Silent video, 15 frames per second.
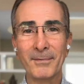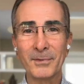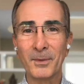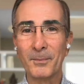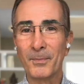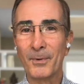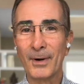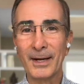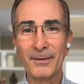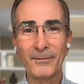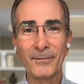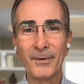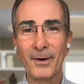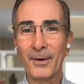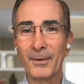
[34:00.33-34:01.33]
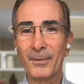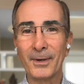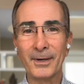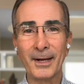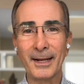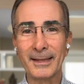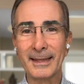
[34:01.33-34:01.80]
some brain fog, we're
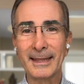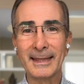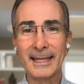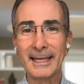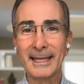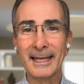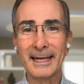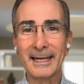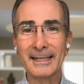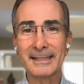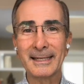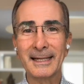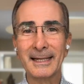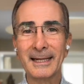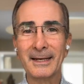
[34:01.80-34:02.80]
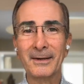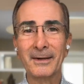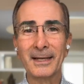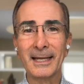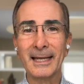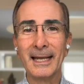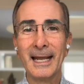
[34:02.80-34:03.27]
not thinking as
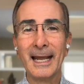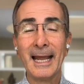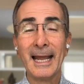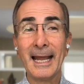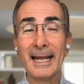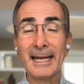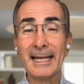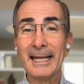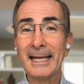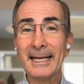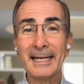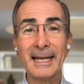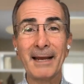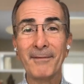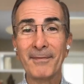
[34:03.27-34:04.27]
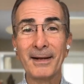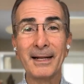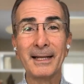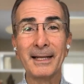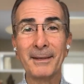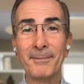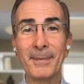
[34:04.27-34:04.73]
clearly, and it can
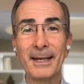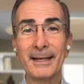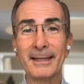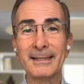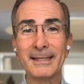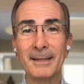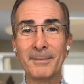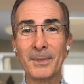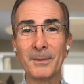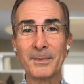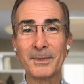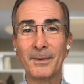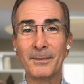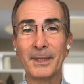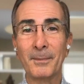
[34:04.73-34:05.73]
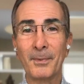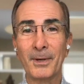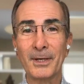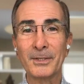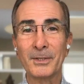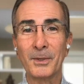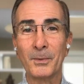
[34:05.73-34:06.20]
definitely make symptoms of
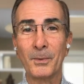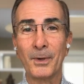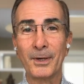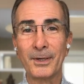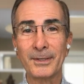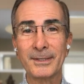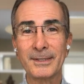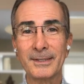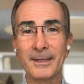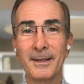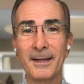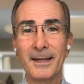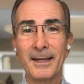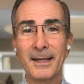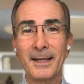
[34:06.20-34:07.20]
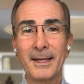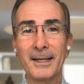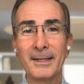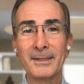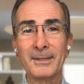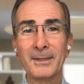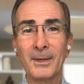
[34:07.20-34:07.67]
depression worse.
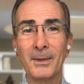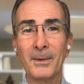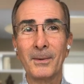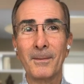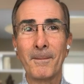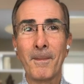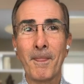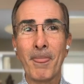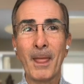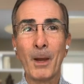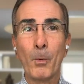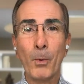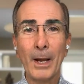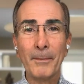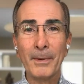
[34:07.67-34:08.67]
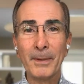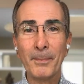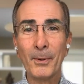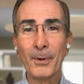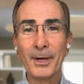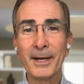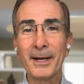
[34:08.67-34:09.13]
So what we
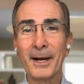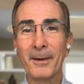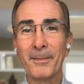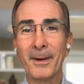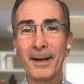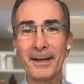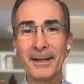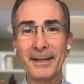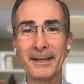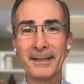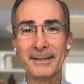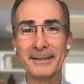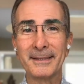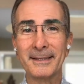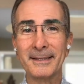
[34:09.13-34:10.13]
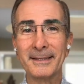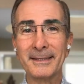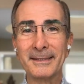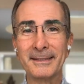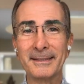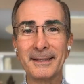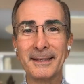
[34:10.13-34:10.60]
put in our body is
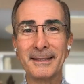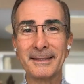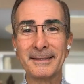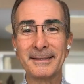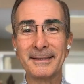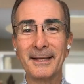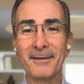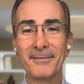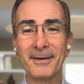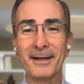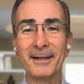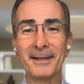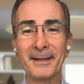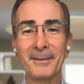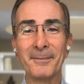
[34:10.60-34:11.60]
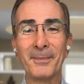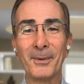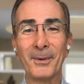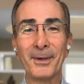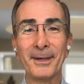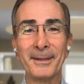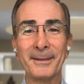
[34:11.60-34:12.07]
definitely important.